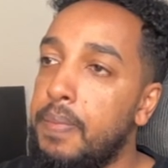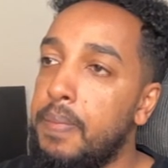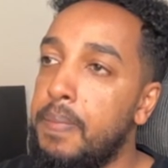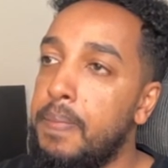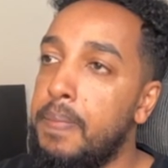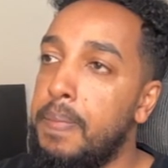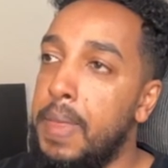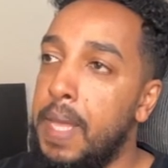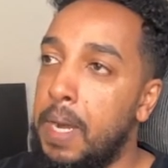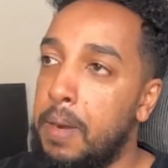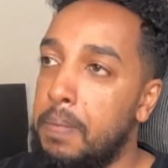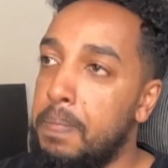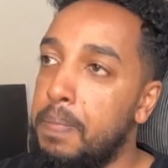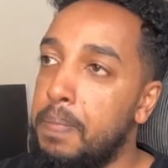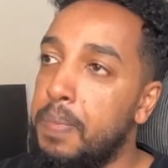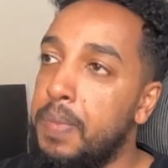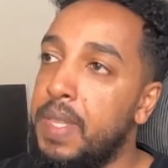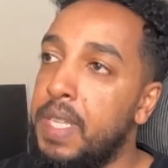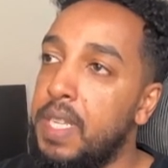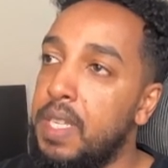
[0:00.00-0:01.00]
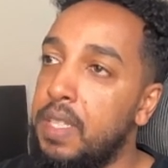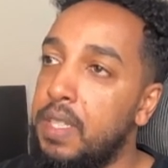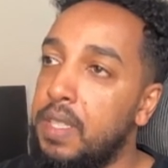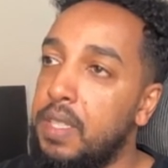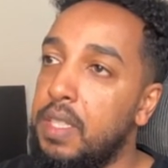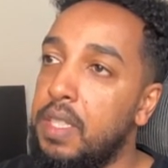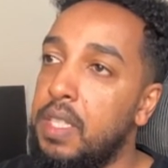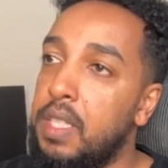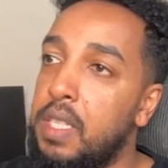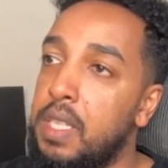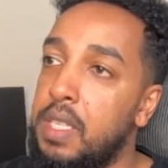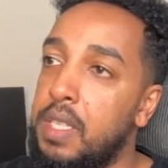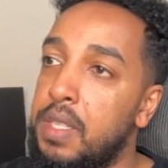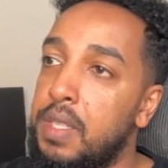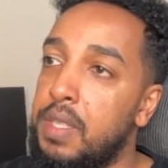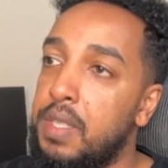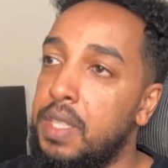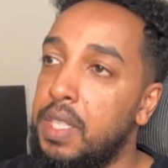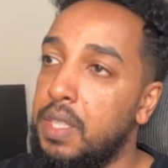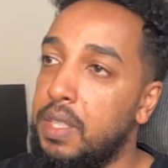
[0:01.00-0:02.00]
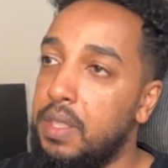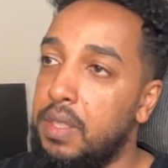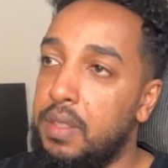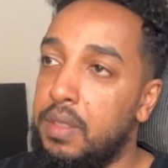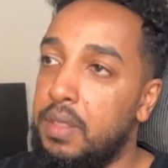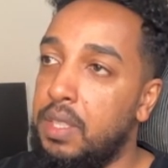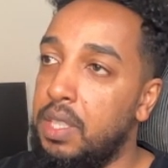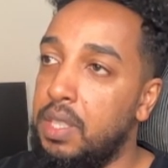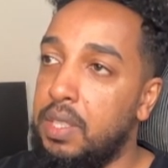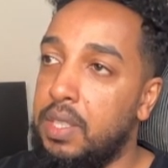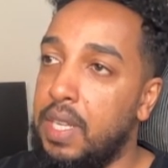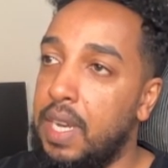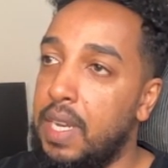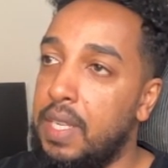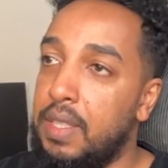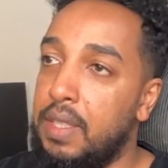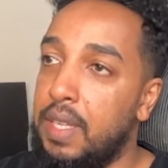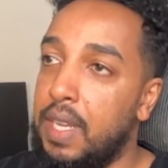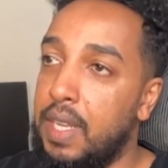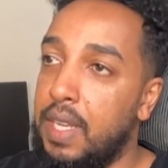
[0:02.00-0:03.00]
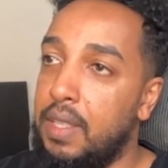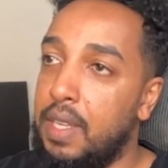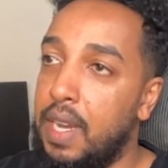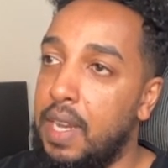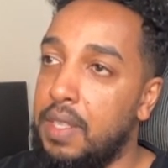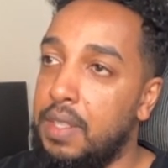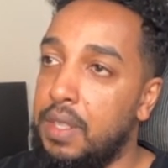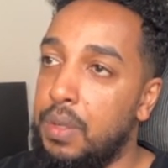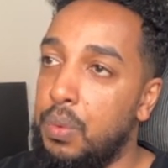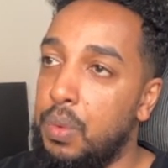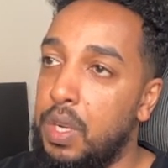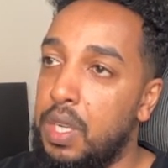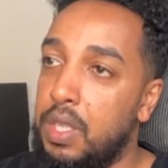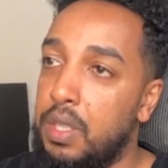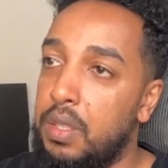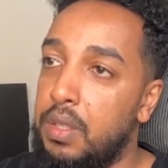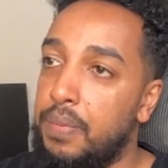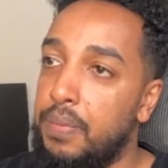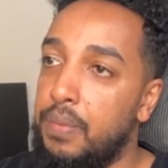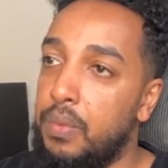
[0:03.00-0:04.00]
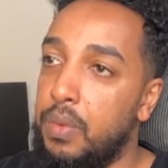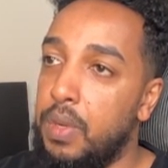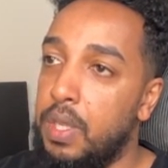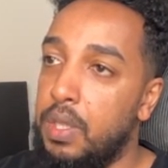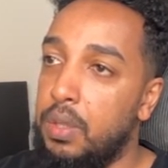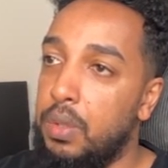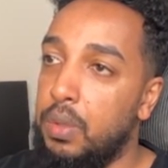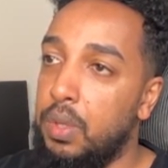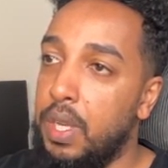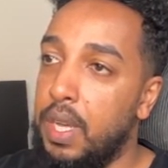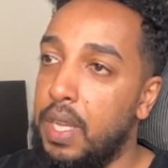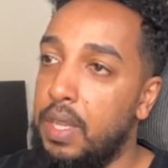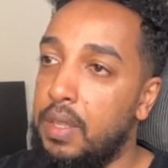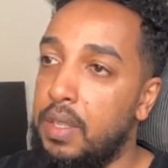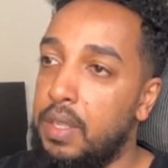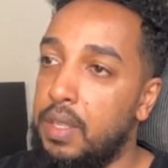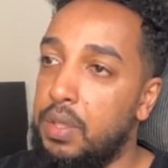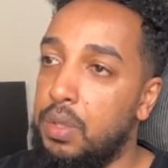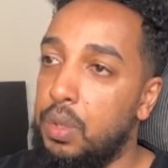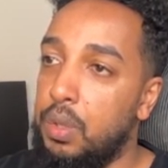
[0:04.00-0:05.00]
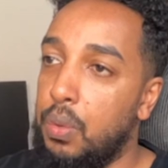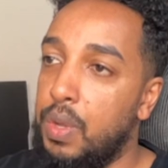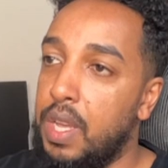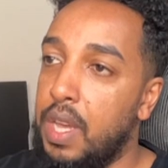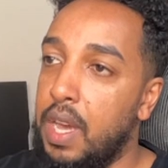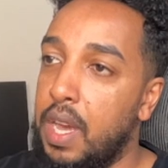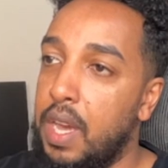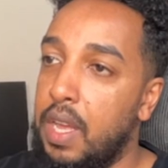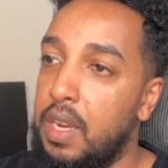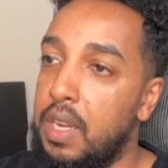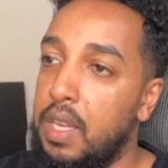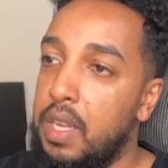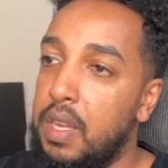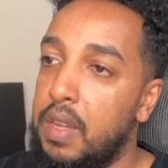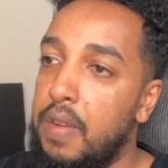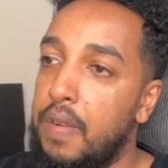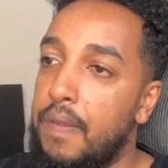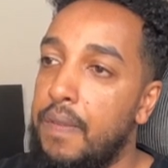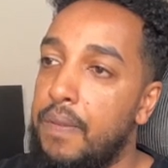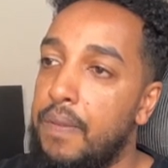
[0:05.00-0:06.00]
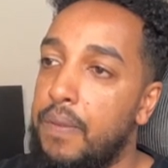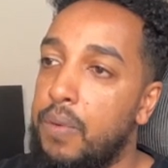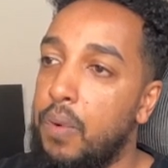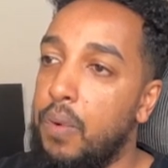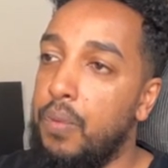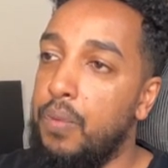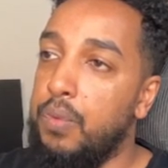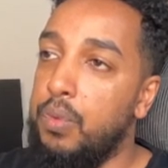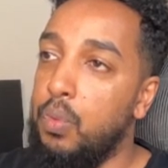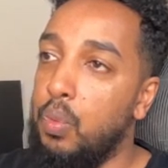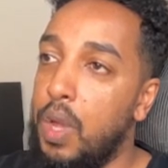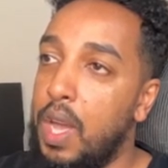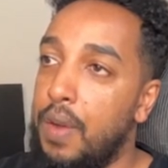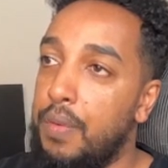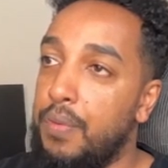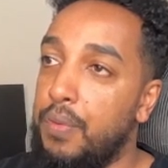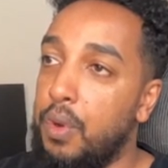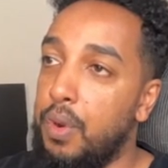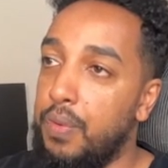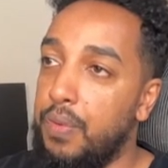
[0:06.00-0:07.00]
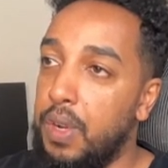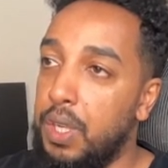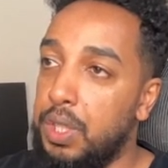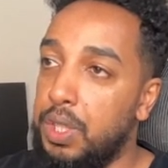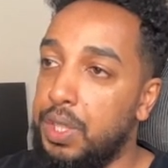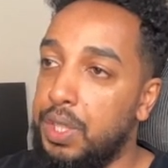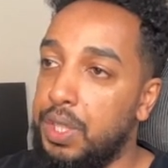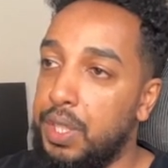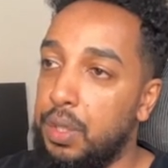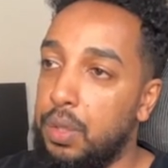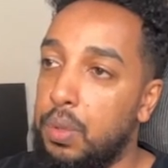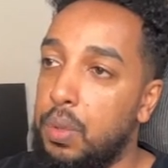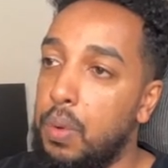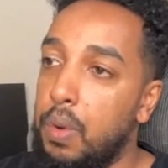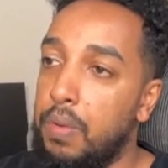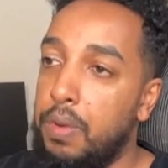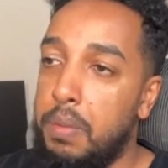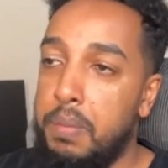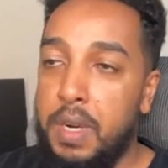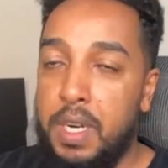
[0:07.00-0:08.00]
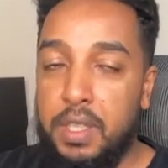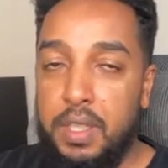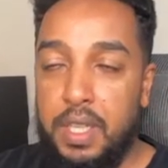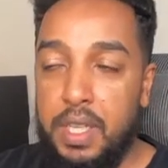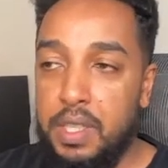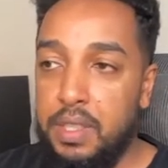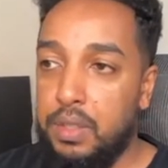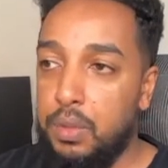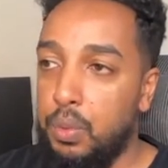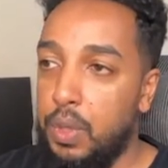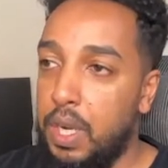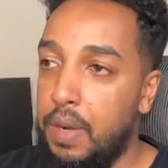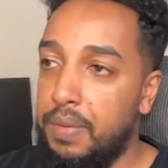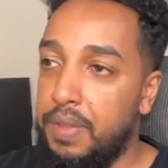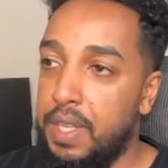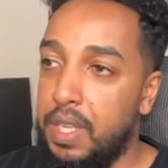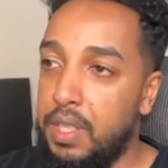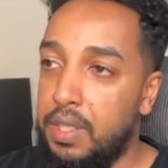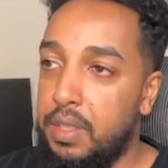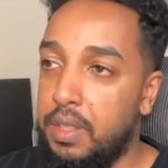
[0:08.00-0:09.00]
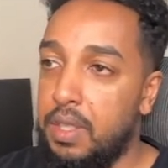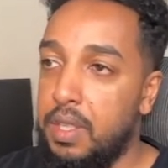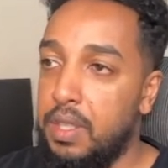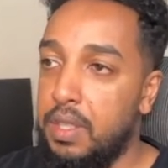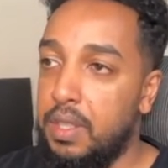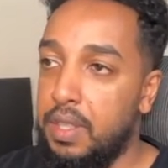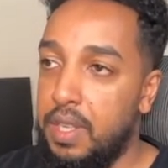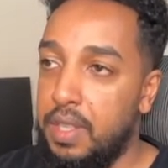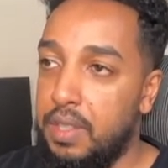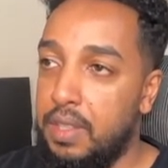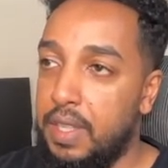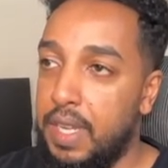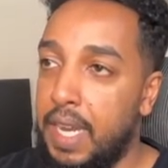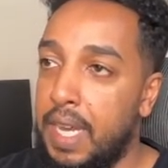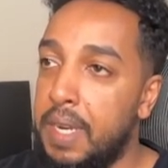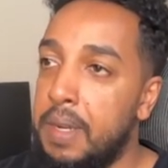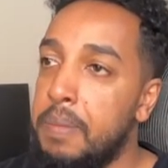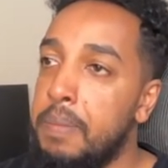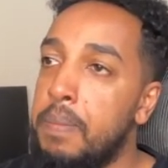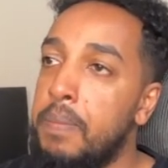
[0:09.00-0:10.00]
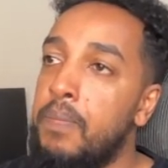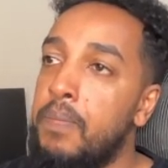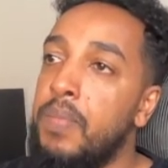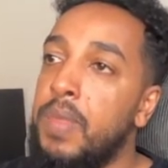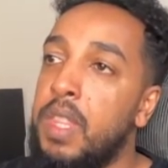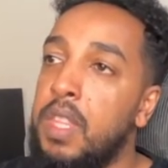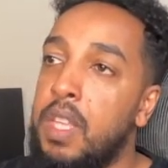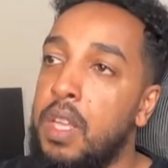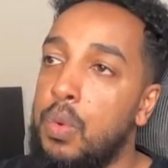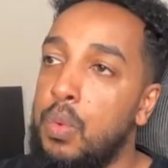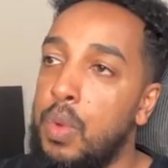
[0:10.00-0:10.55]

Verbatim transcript: Now, this is just, just the other, like the other one. Let's look at this. So we got, we have four functions here. Two of them are tests. We have test this, test that. Then we